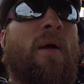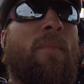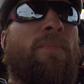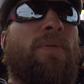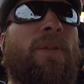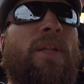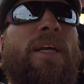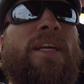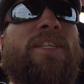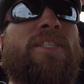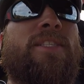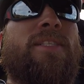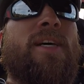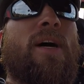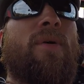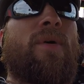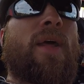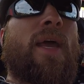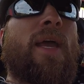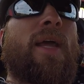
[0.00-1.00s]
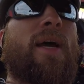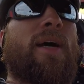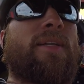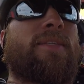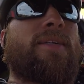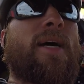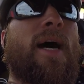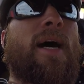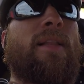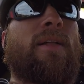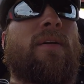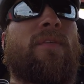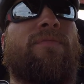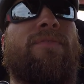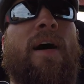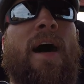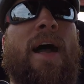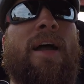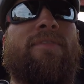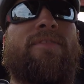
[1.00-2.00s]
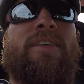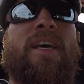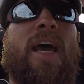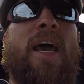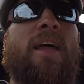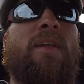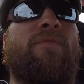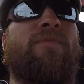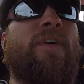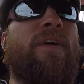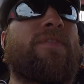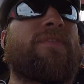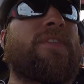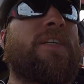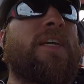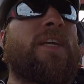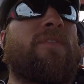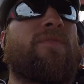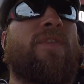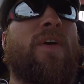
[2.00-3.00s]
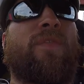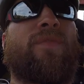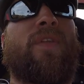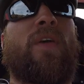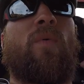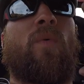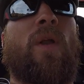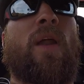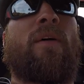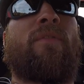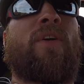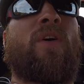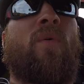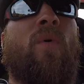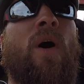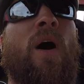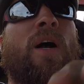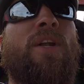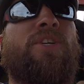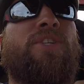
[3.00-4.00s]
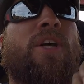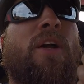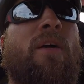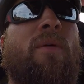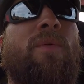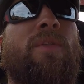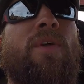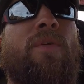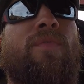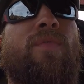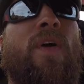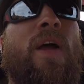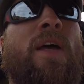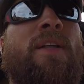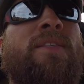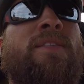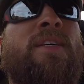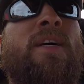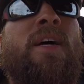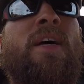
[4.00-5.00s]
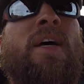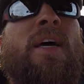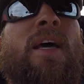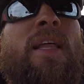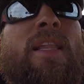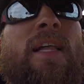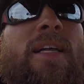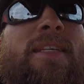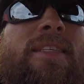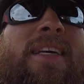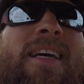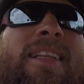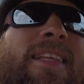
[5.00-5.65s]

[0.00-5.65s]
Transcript: Please donate a dollar, five, 10, 15, 50, whatever you want. Share it with your friends. Let's get